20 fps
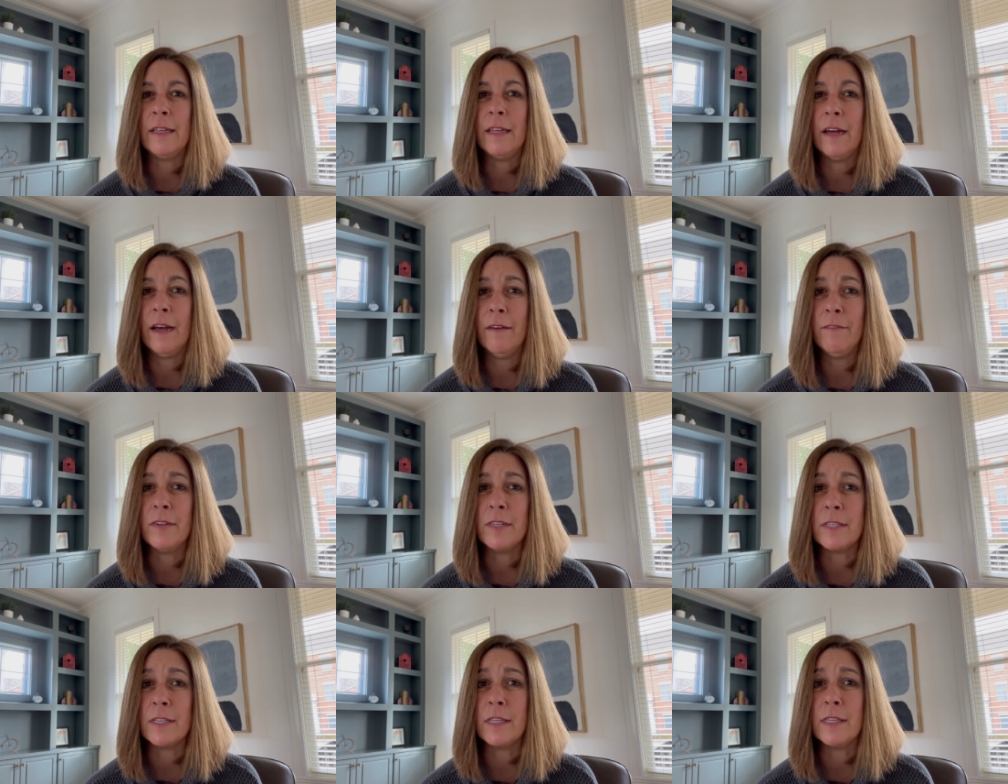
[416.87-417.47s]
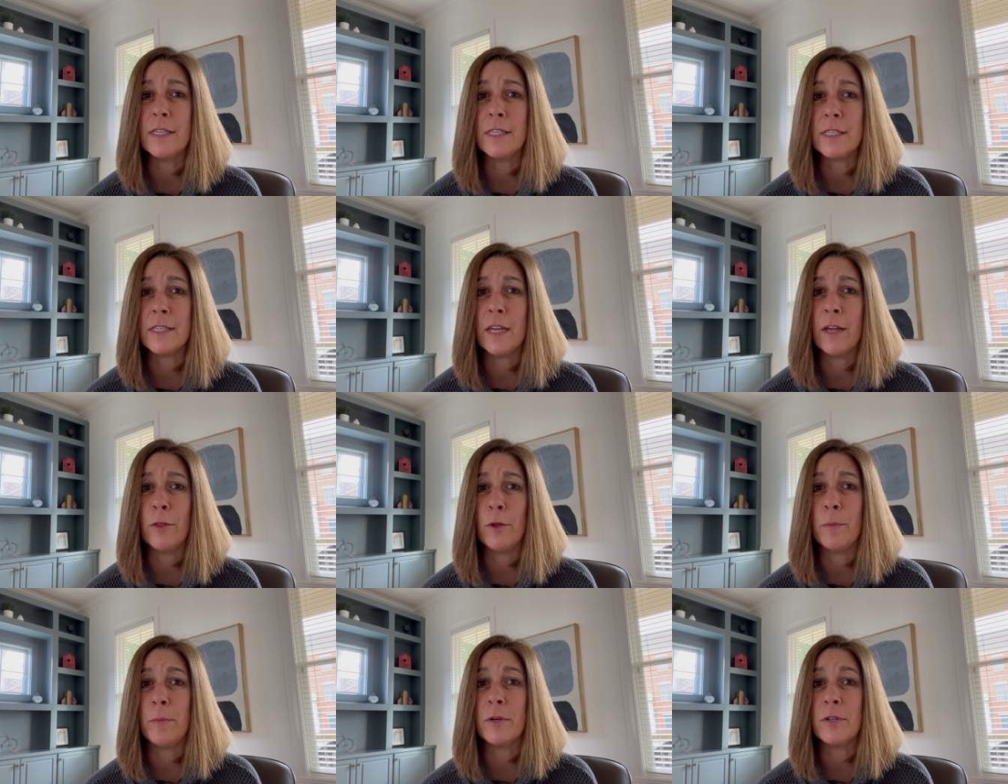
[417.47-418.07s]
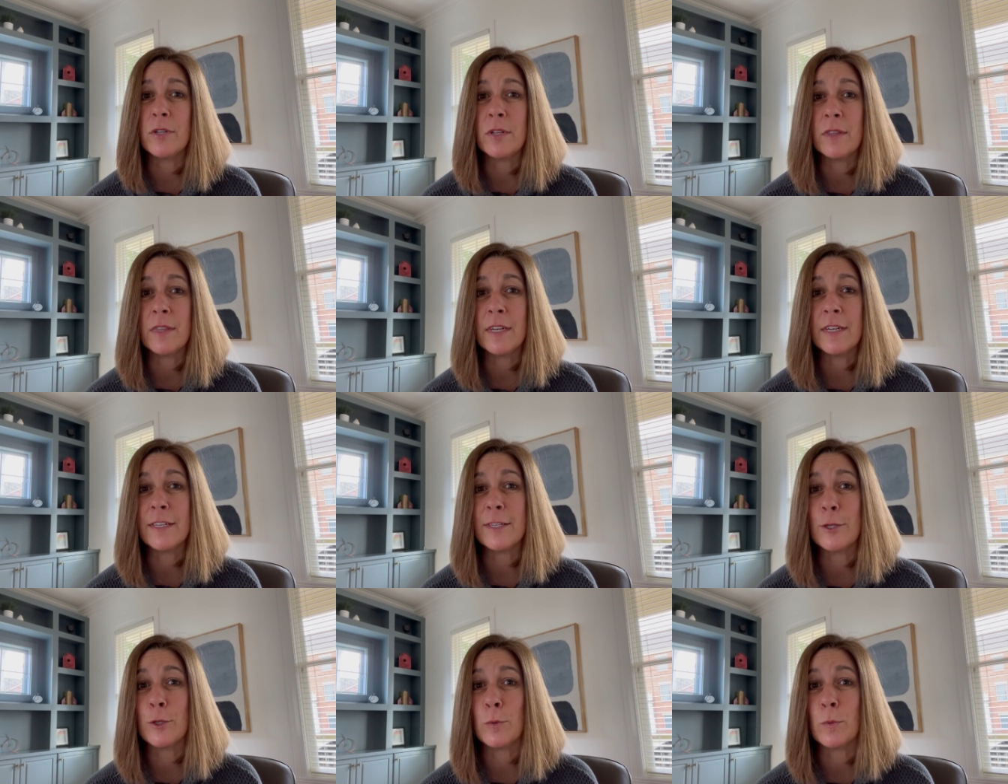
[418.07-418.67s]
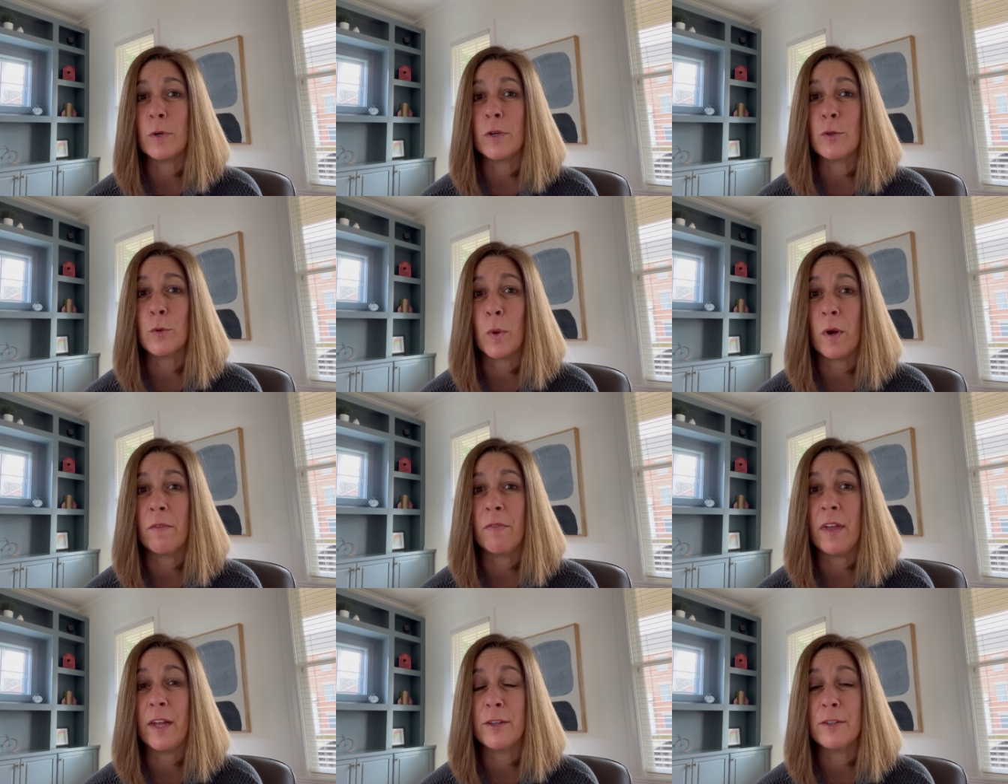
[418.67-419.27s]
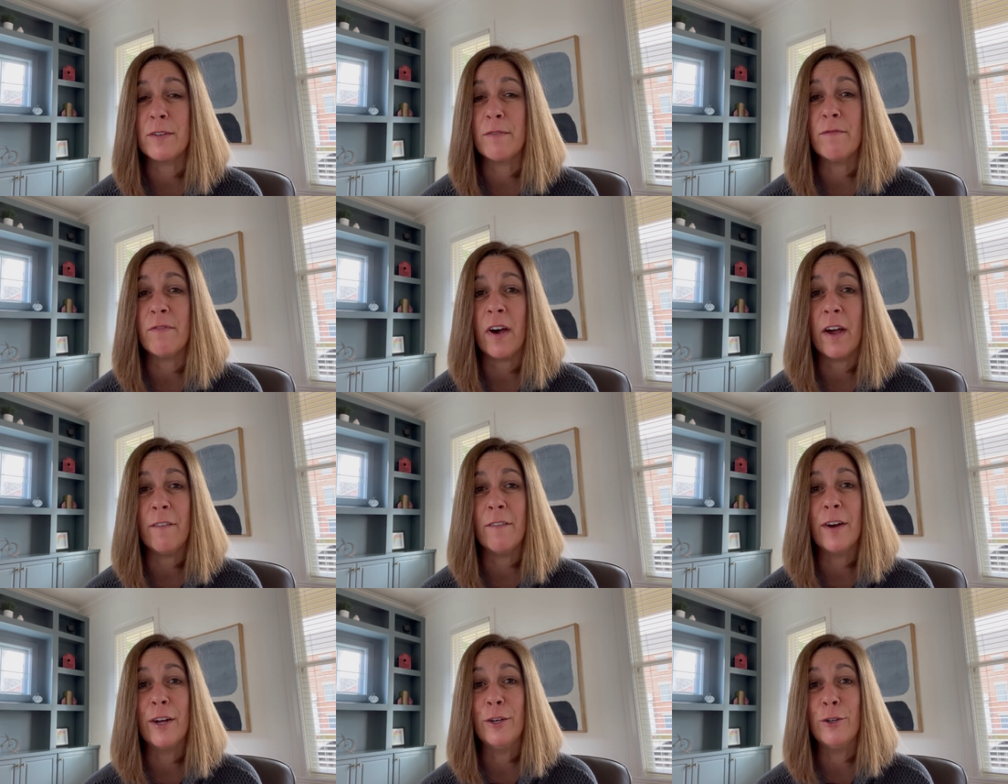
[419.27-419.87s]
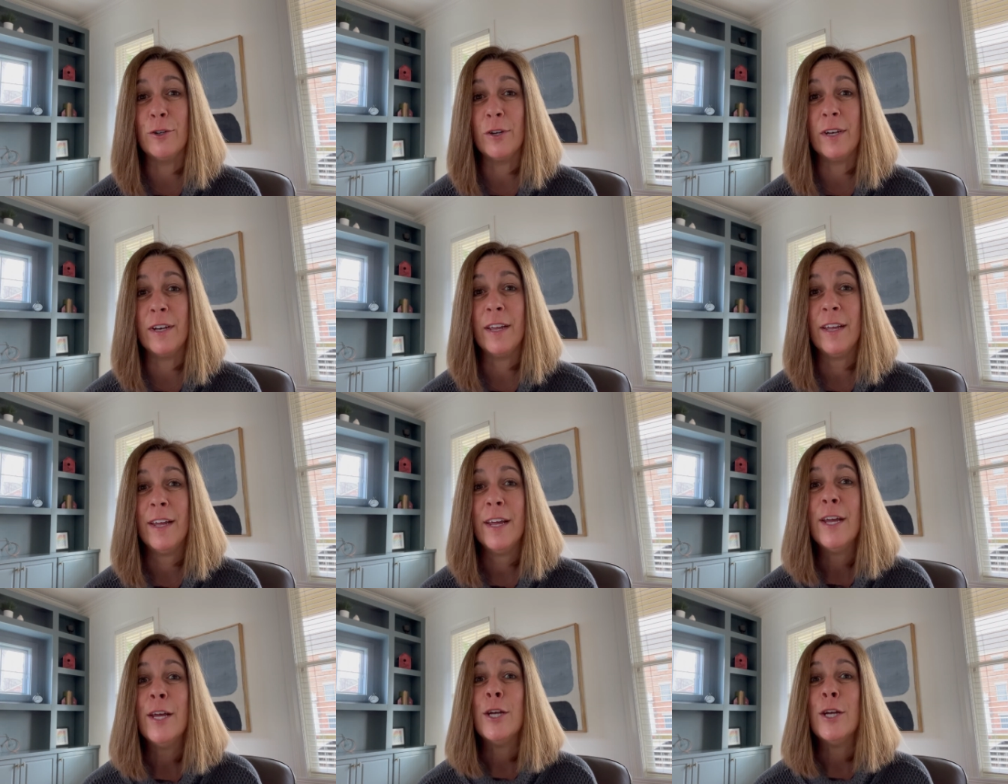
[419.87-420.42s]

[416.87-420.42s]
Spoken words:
obviously this other person thinks it's worth 12,500.